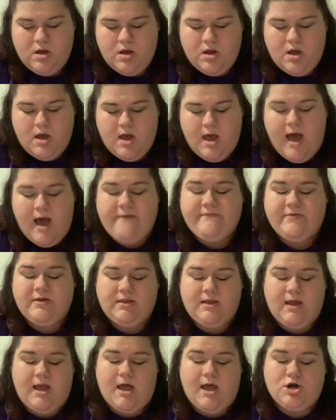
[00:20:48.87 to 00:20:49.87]
Having the
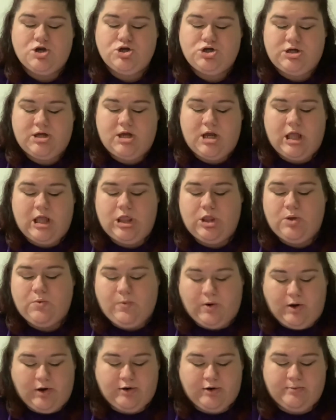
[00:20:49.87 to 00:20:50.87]
energy in the
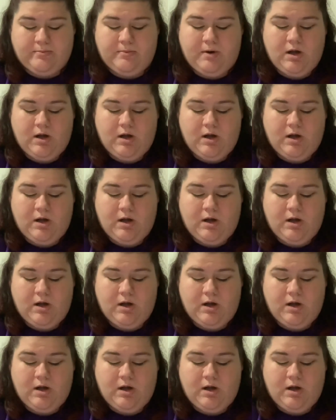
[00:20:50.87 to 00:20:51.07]
room,